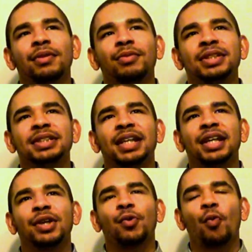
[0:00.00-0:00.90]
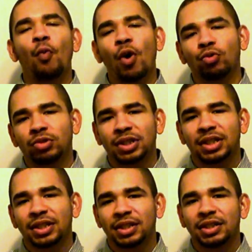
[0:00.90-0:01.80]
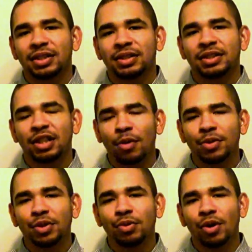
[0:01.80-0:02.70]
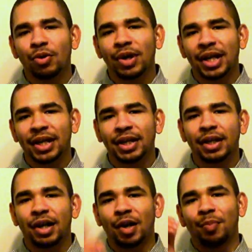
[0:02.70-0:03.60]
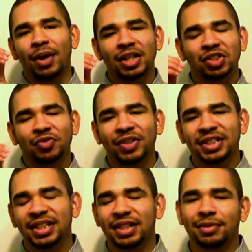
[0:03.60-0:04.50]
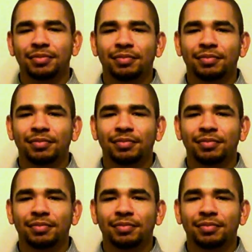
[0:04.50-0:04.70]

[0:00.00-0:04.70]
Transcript: we say won't, WON apostrophe T.